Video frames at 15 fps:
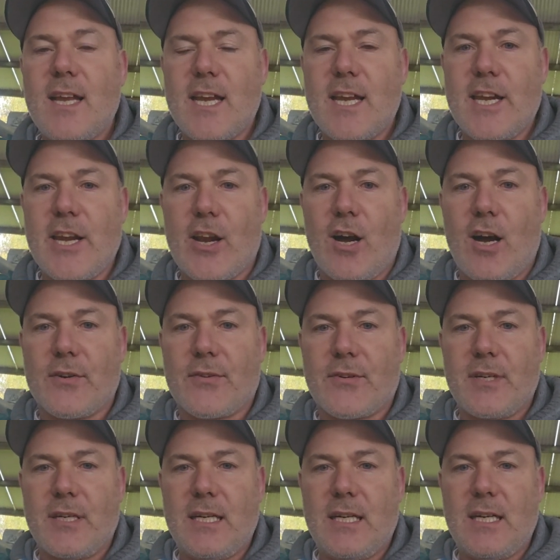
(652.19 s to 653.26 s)
you got
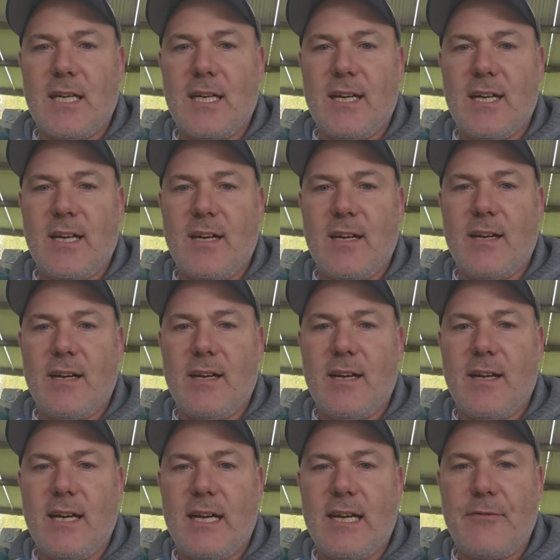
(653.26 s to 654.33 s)

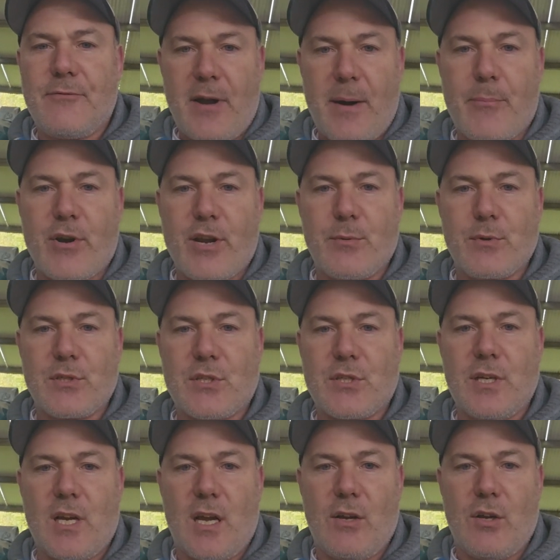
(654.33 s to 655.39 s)
February was
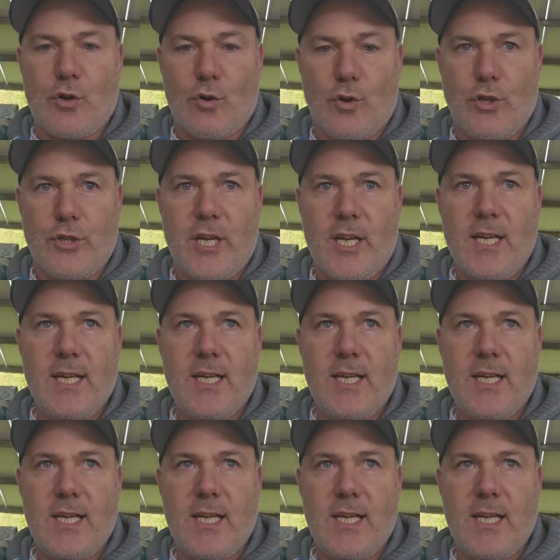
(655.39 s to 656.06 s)
good.